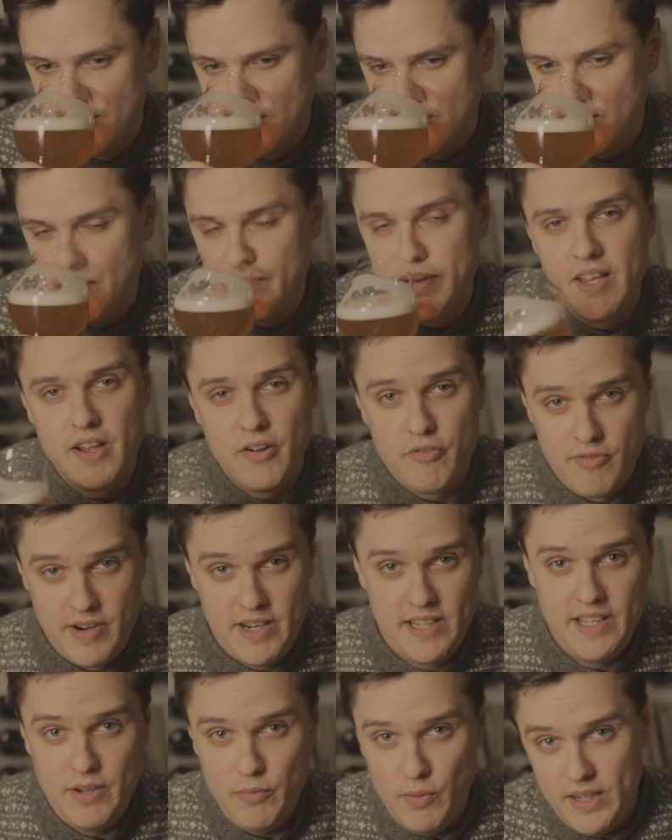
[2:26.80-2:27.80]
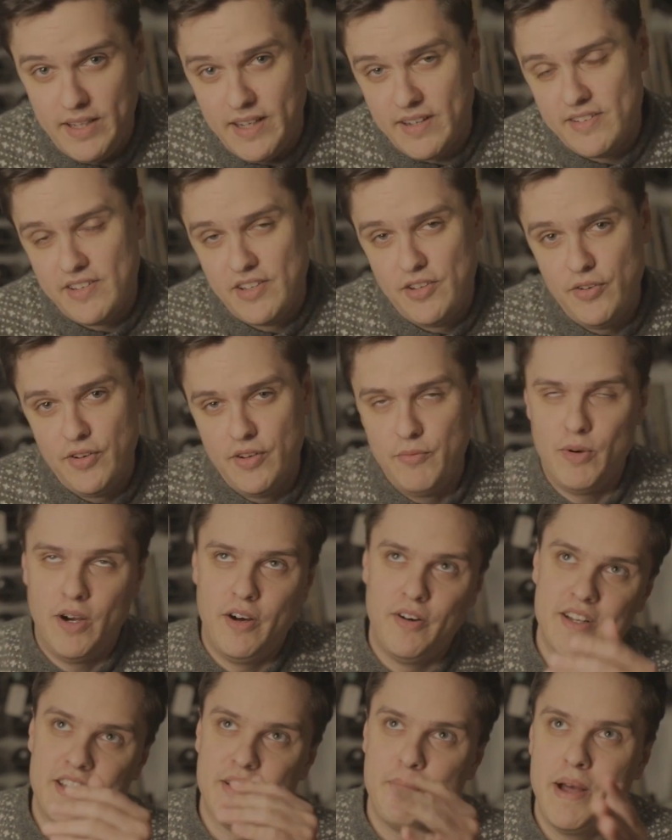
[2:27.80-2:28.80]
To me, a really well executed,
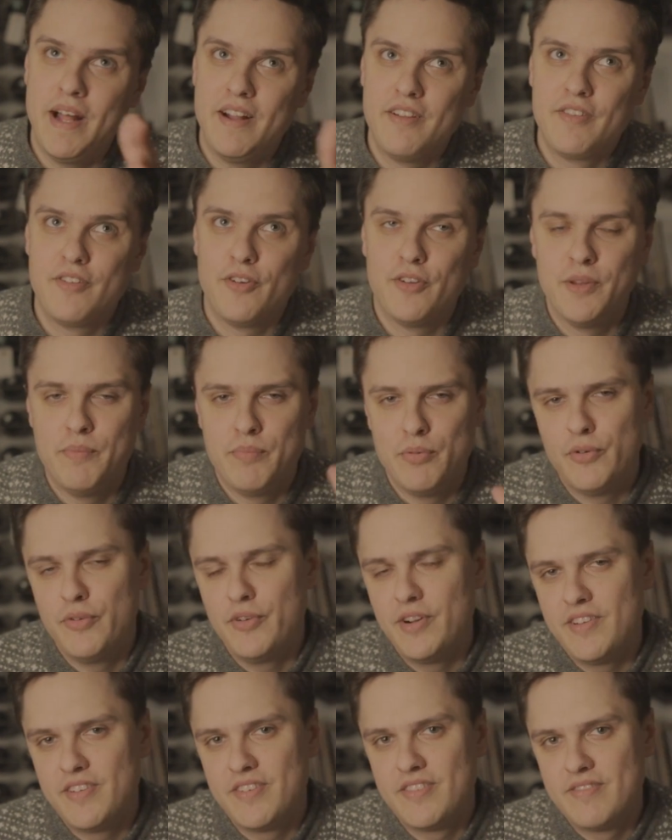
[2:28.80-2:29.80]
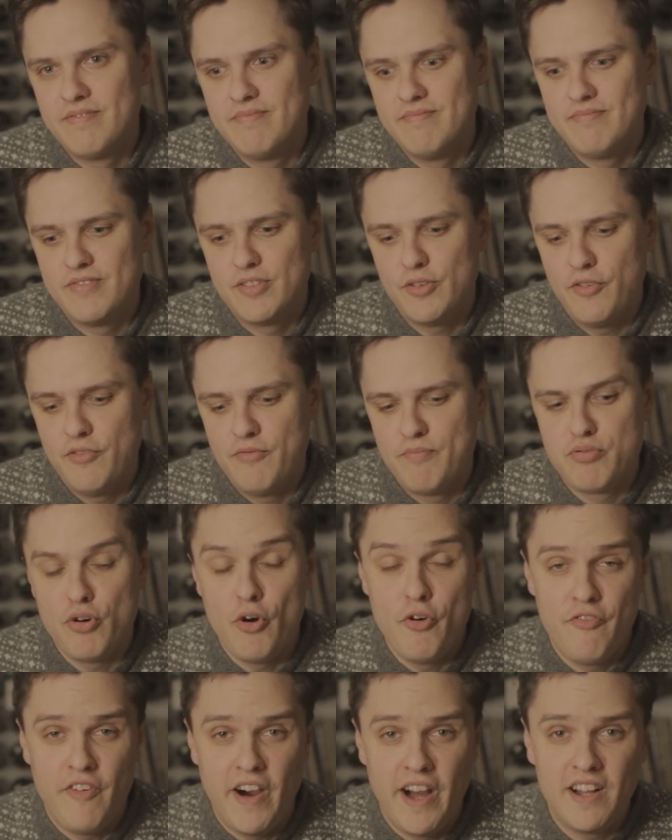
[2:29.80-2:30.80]
well, it depends on the brewery's sort of
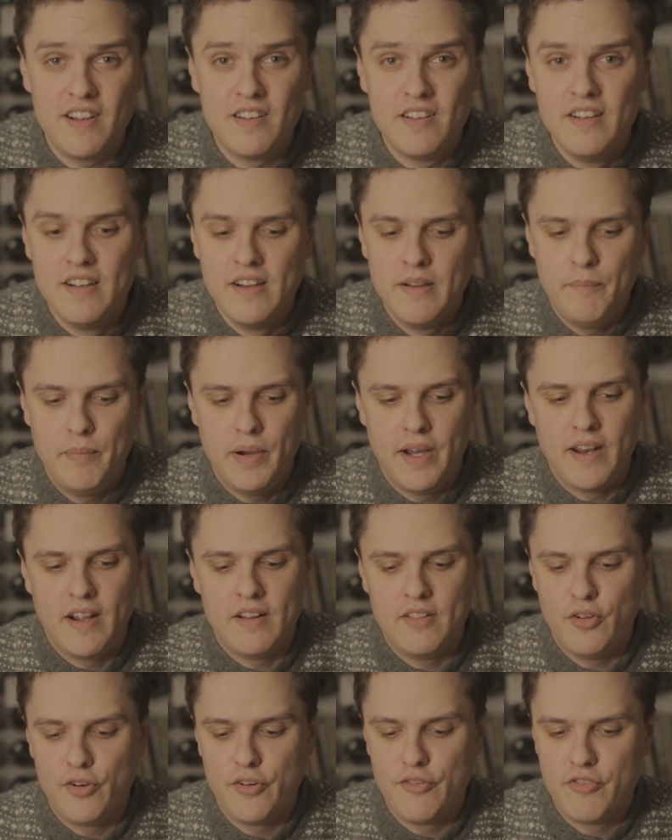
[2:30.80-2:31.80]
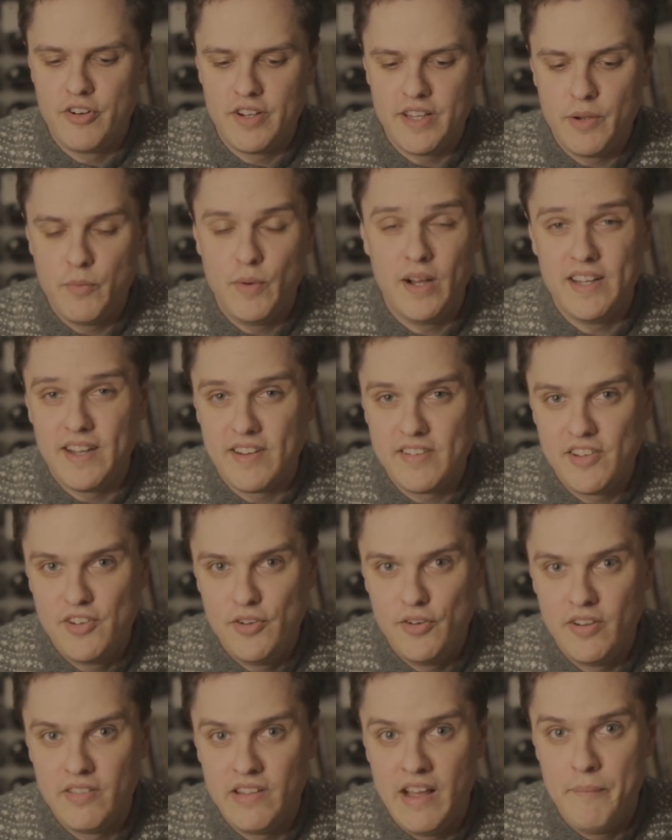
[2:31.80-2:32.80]
profile, but a lot of really well
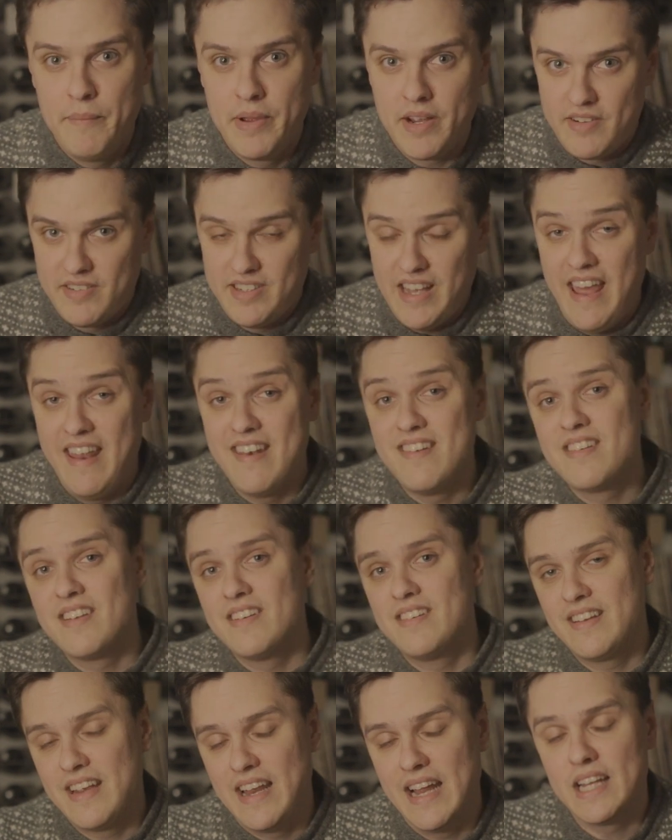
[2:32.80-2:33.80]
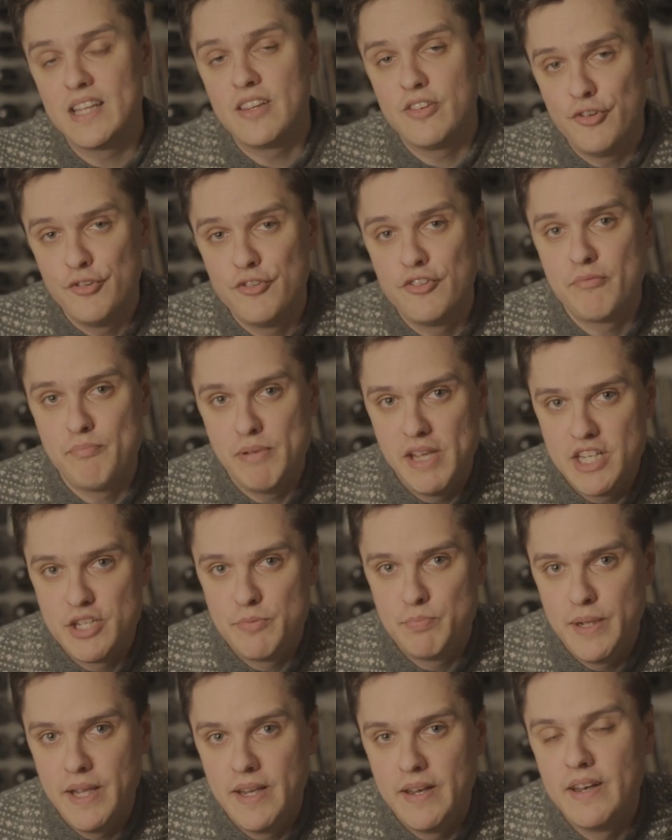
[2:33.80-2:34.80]
executed lambics tend to get those
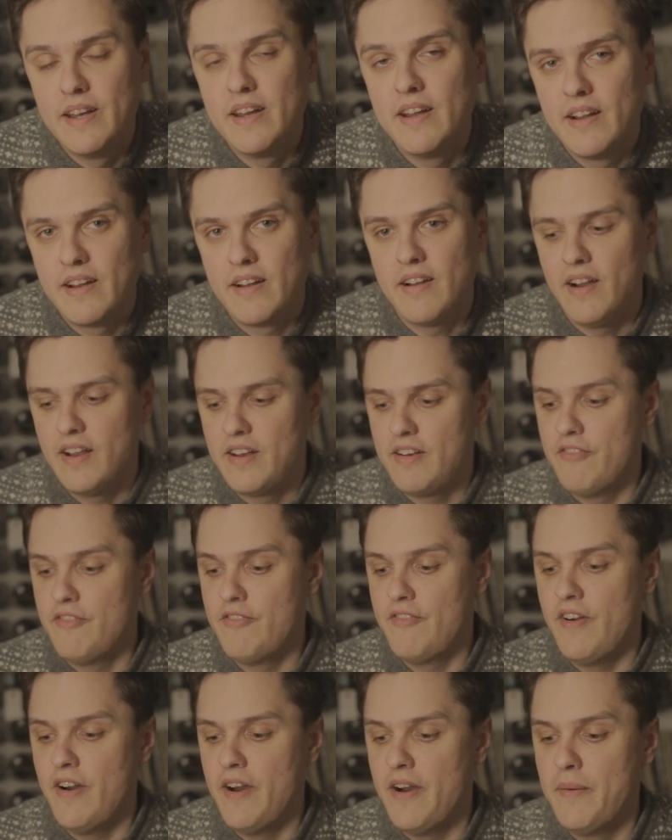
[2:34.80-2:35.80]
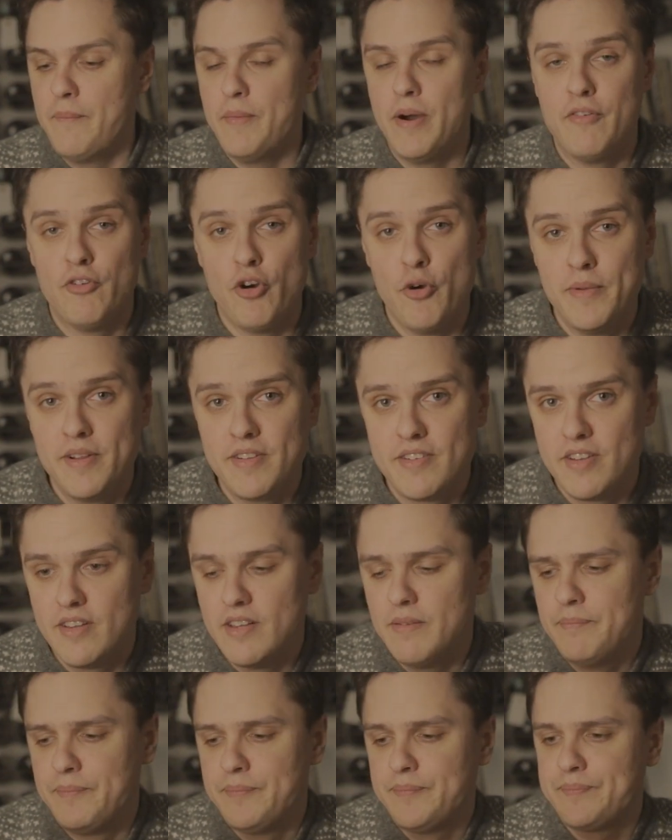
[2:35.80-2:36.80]
peach pit kind of aromas to
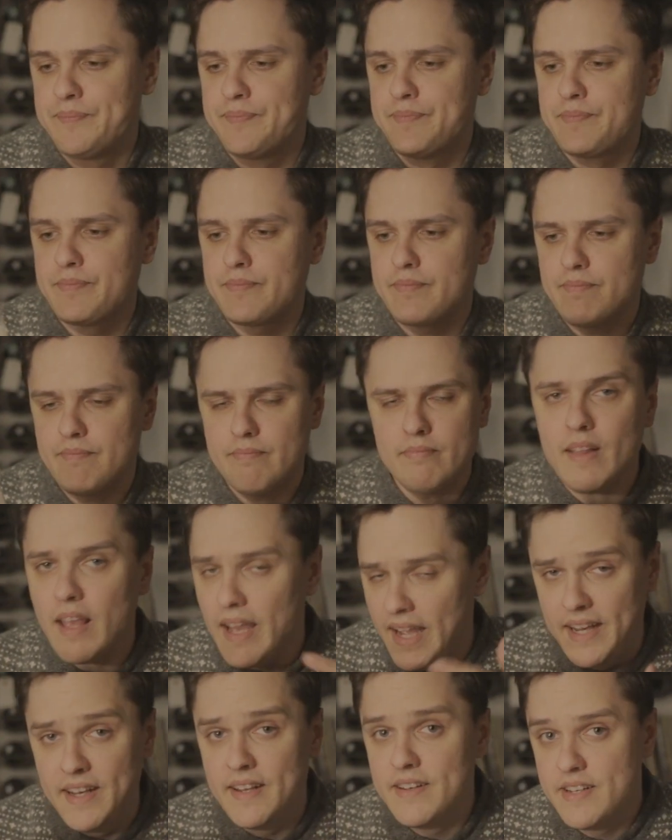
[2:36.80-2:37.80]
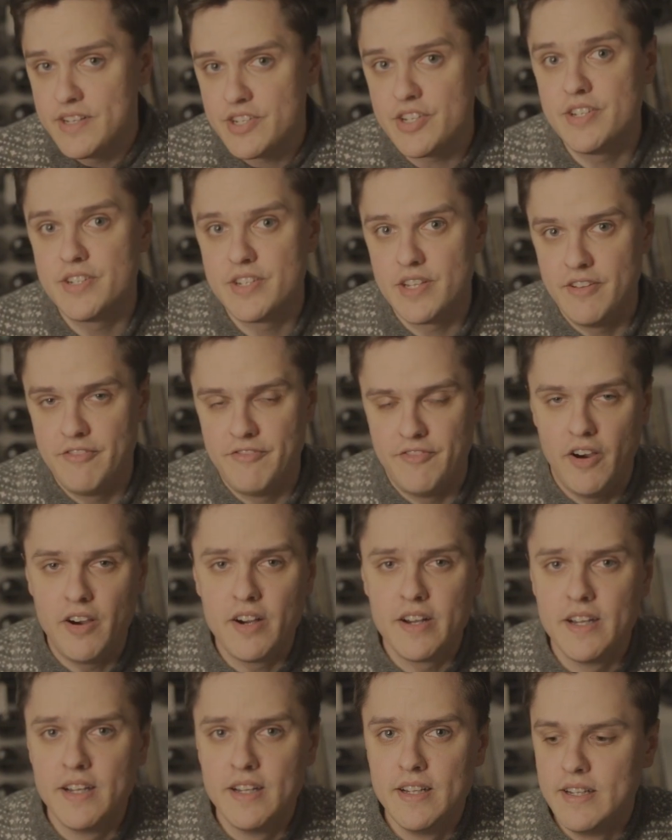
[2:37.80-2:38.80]
them. In addition to the
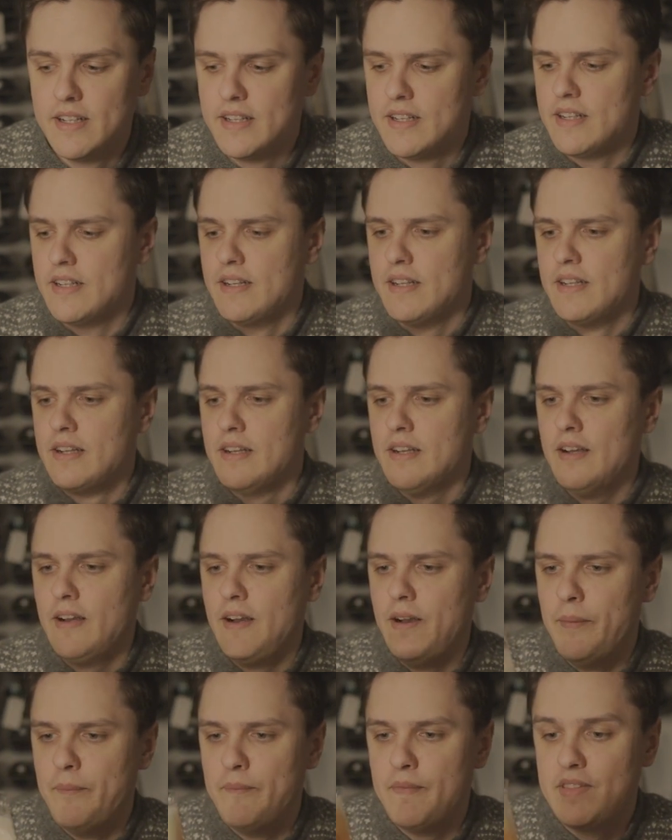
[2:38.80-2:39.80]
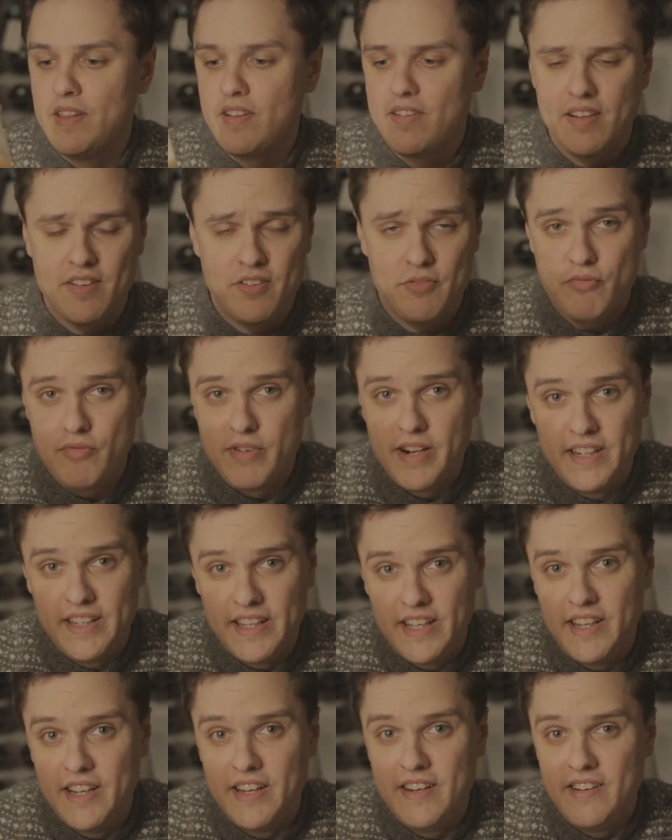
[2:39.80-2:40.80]
funk, this has a
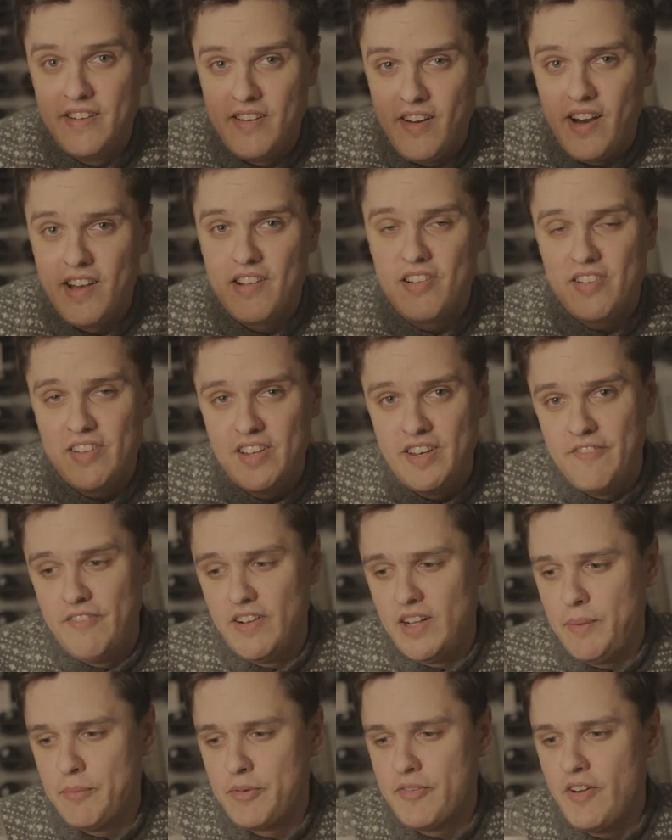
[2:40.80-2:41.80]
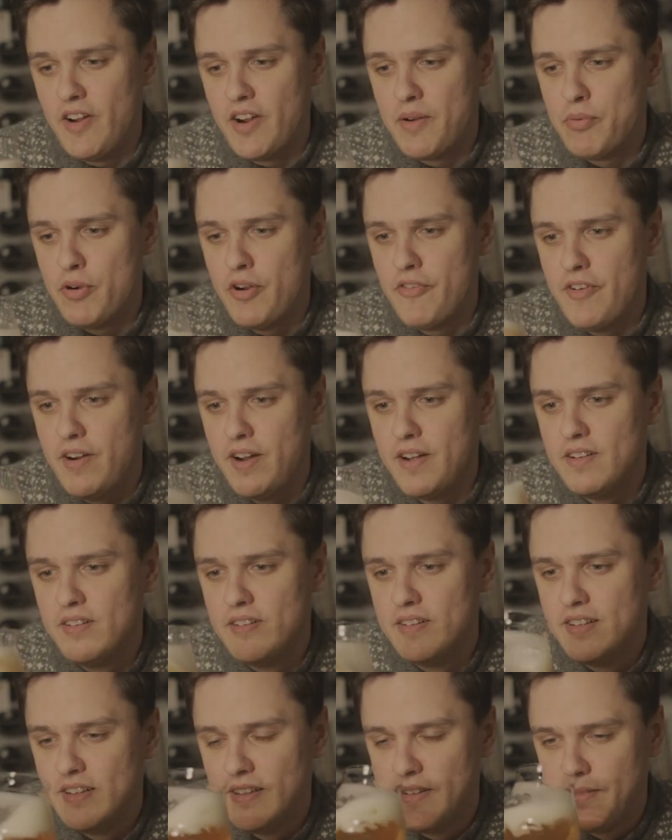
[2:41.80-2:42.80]
really nicely developed funk profile.